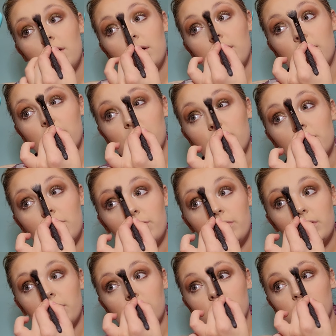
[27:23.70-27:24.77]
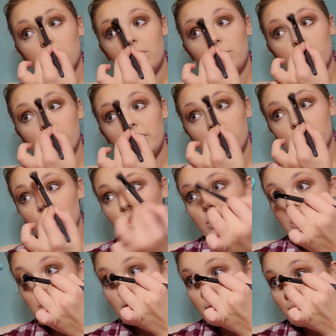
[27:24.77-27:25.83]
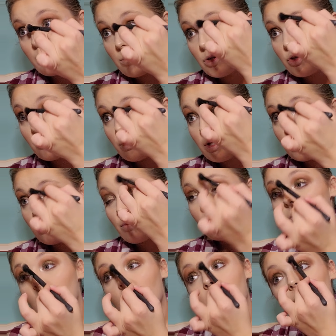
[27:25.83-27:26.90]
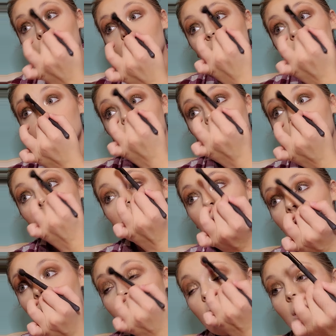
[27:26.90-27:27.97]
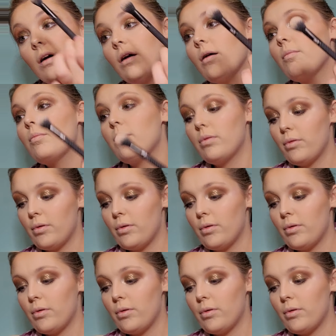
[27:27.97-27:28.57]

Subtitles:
And do a little bit just in between the brows, fanning that up.